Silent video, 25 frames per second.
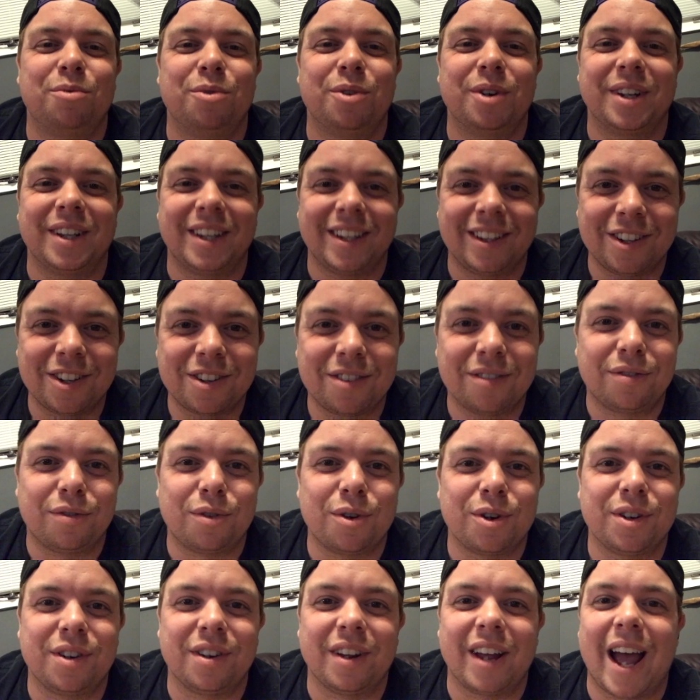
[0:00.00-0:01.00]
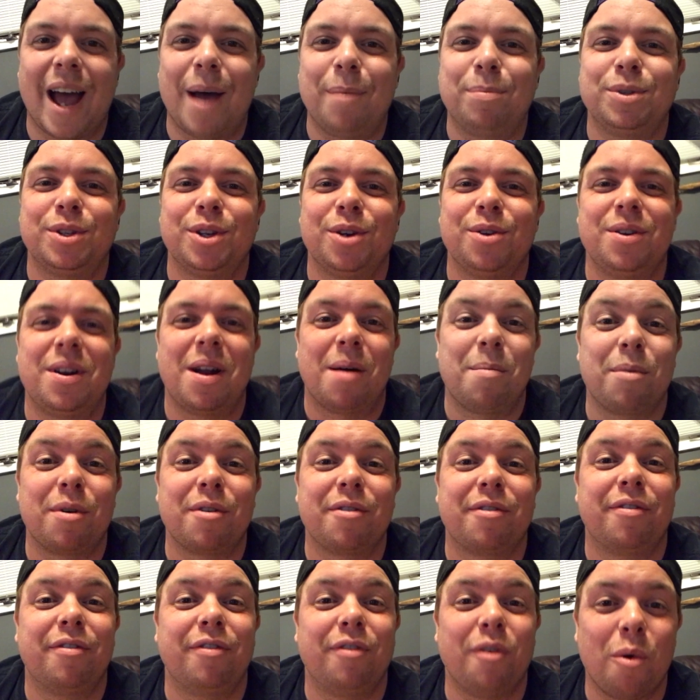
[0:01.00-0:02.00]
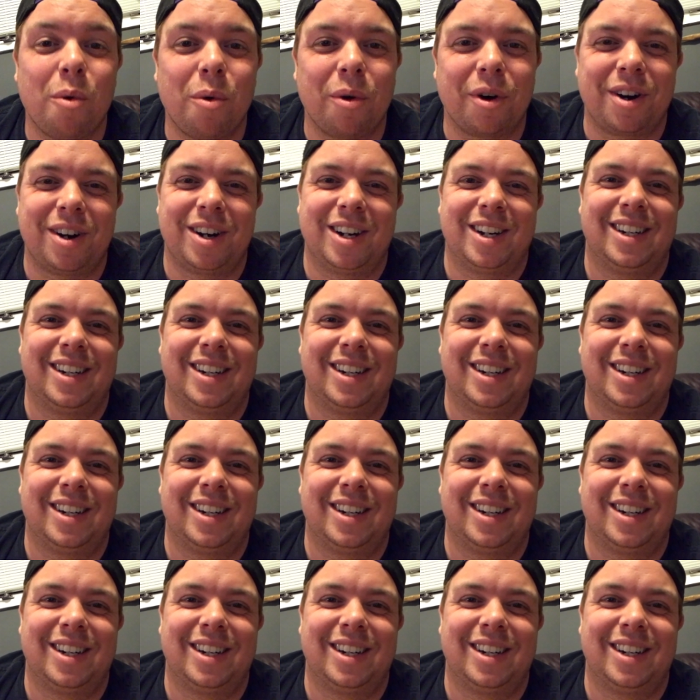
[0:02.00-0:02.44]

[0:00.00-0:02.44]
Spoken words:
Really looking forward to episode number 4.